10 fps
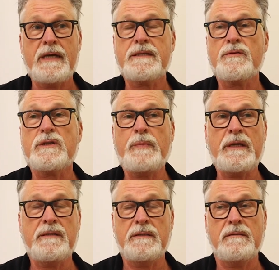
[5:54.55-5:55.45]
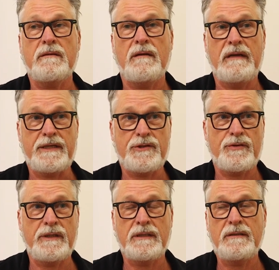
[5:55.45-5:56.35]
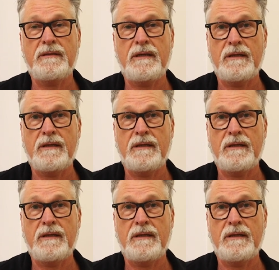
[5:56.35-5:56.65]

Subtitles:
as a respected lecturer,